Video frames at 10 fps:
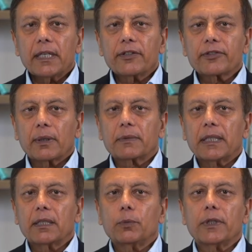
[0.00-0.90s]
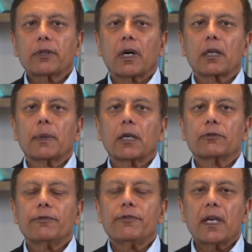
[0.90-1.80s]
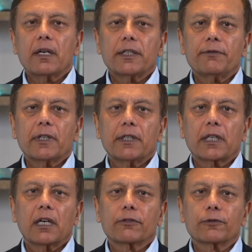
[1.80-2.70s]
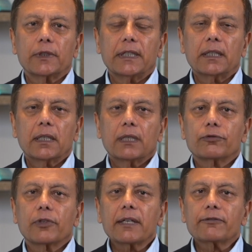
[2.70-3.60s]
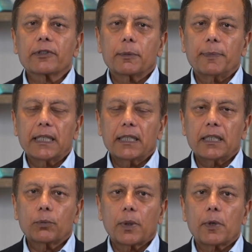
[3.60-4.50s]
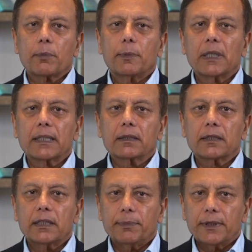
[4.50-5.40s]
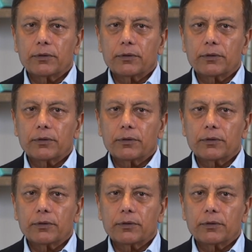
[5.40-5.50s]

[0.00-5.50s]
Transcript: is something we thought about very, very carefully right from the beginning when we were building the DPU.